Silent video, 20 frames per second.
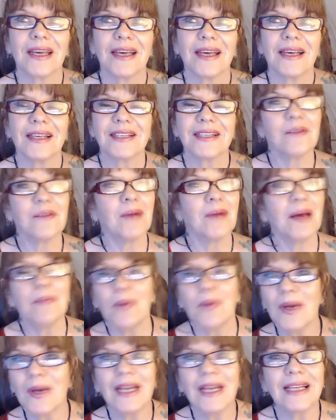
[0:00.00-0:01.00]
So my
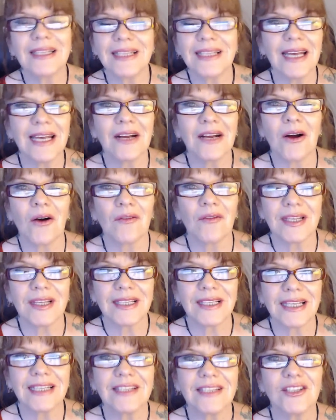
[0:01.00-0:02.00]
point in saying all of this
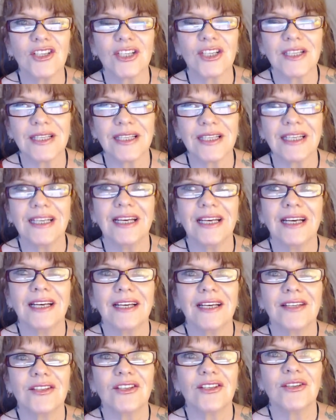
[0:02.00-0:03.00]
is just
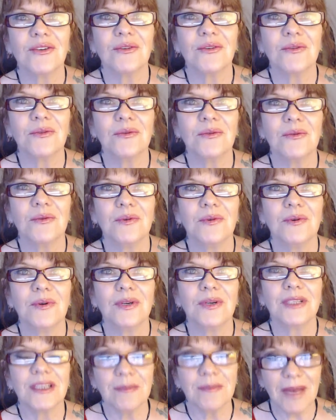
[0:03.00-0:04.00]
to
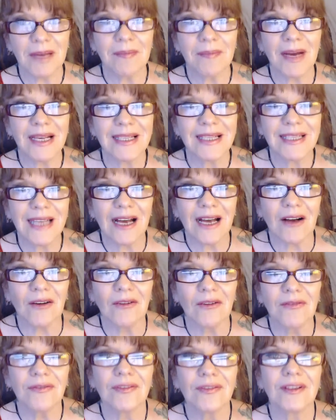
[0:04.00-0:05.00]
make
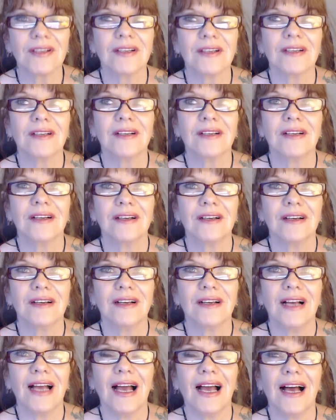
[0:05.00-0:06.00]
myself,
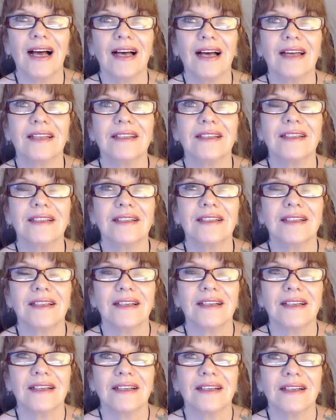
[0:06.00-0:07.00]
and
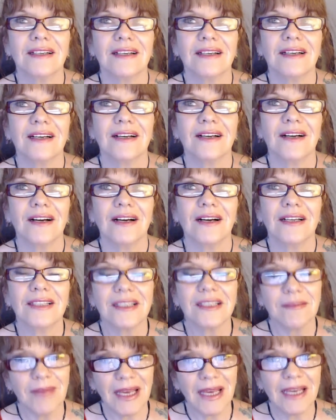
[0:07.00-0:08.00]

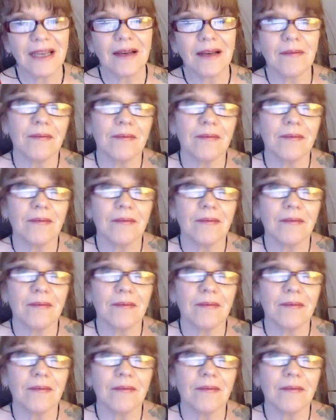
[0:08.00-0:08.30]
to make,